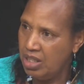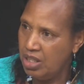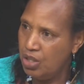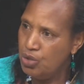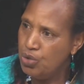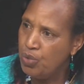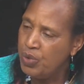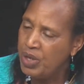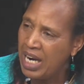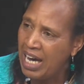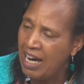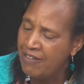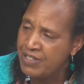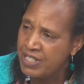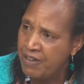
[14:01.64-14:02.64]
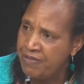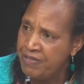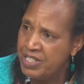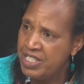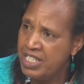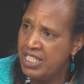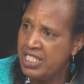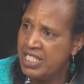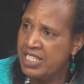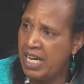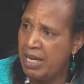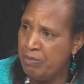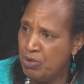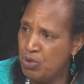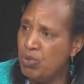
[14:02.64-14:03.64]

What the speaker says: you will have sufficient time to